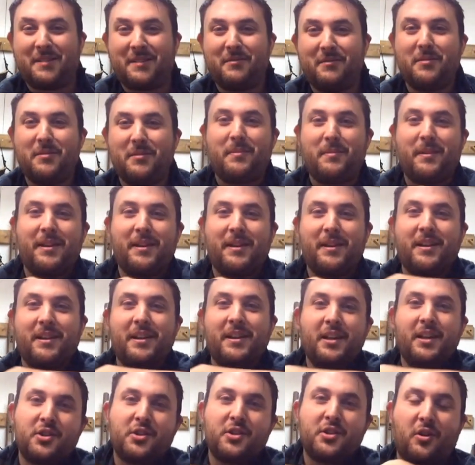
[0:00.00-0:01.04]
we're, we're, a bit
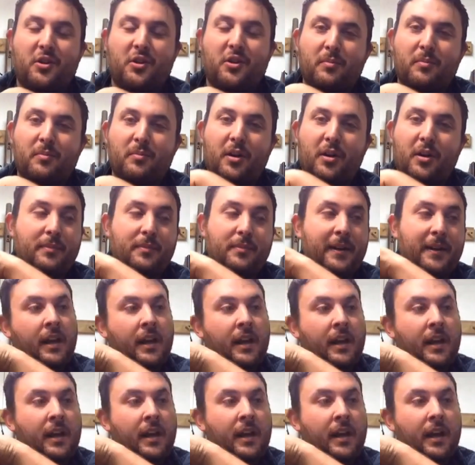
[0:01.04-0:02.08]
chock a block. But
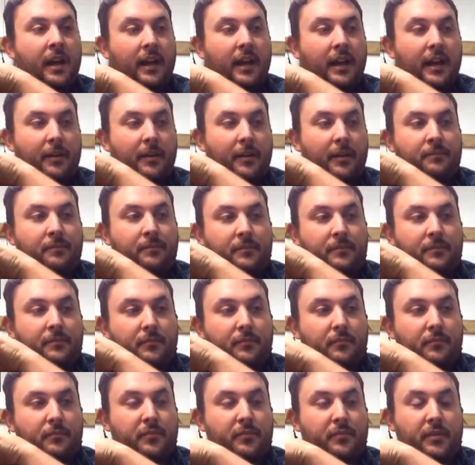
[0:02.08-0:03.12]
you get a few um, days.
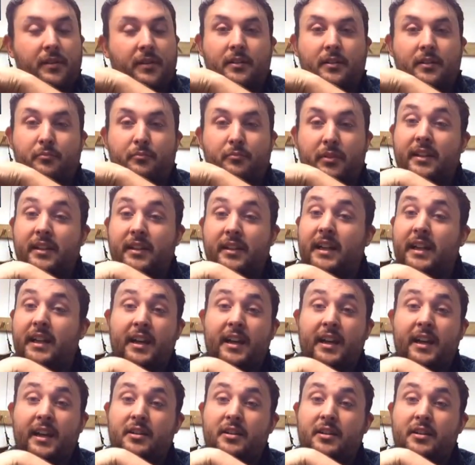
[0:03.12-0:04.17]
Bring the
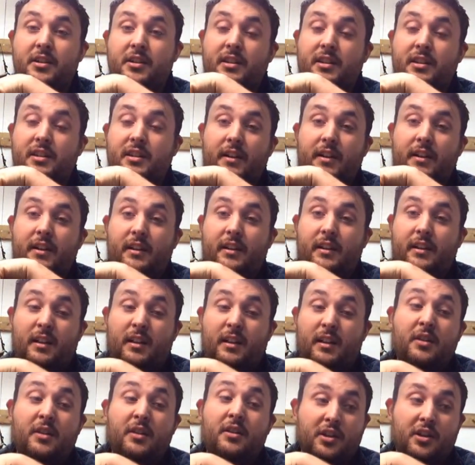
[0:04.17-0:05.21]
gun in, just give it a,
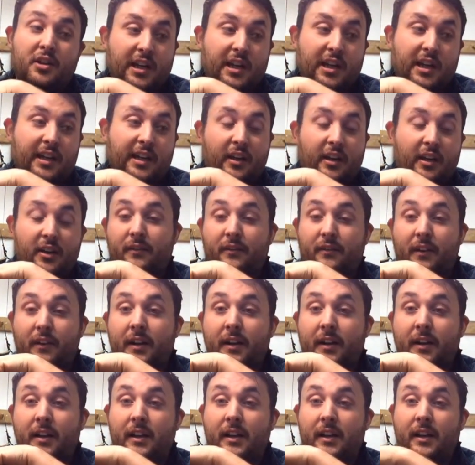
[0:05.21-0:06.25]
a, a check
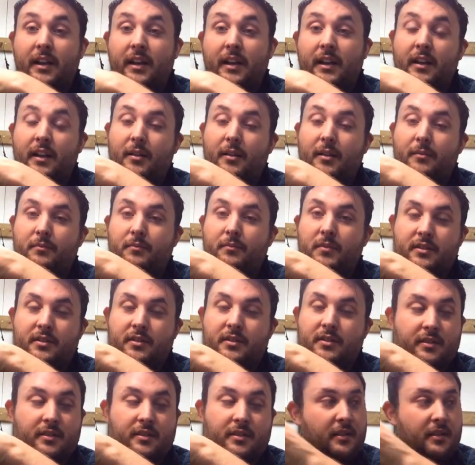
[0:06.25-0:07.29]
over
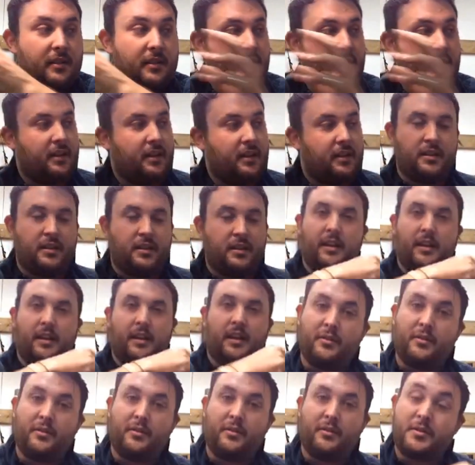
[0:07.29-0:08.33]
because mm.
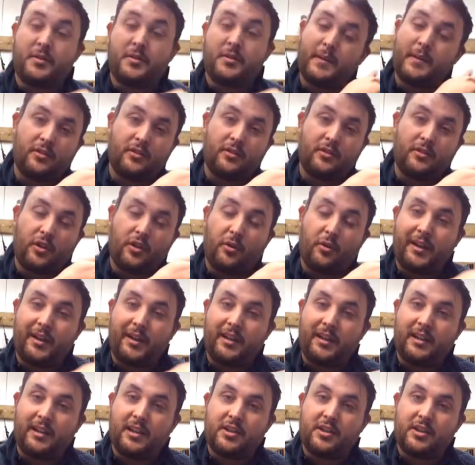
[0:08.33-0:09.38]
um, on especially on old
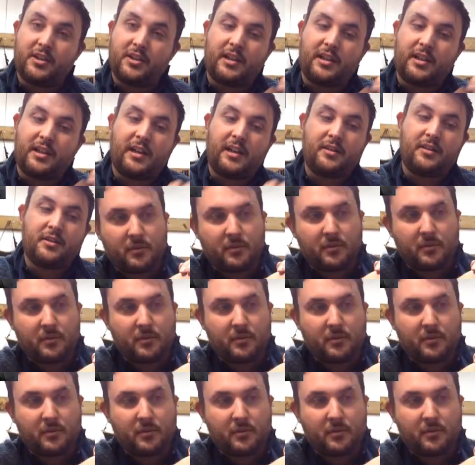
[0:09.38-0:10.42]
English guns,
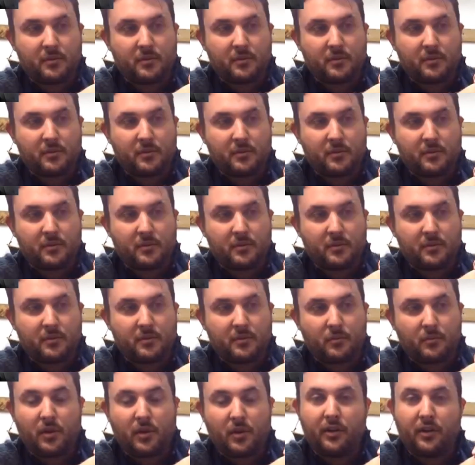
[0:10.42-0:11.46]
trigger pulls
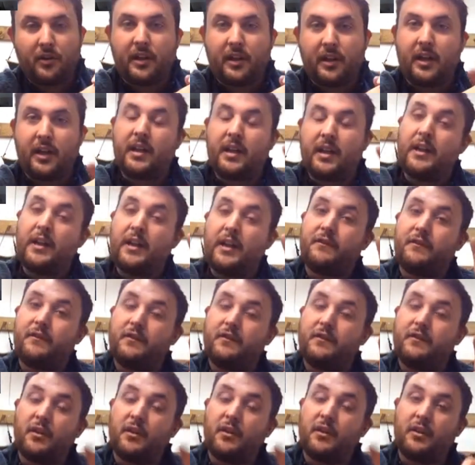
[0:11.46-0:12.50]
can wander. If
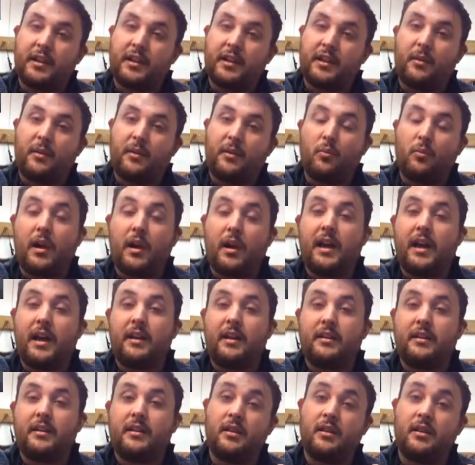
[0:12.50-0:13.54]
you've got the gun wet
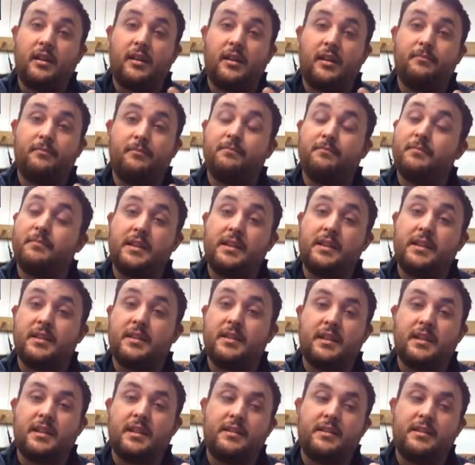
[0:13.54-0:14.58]
um, in the
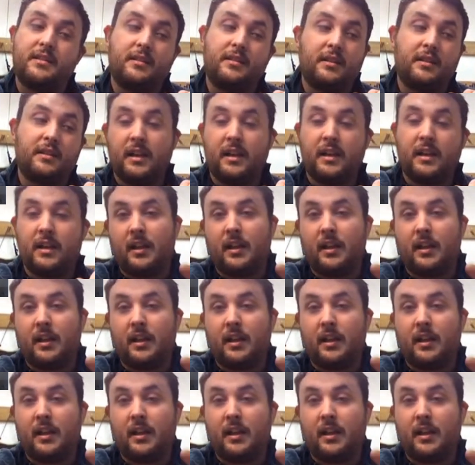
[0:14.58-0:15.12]
season,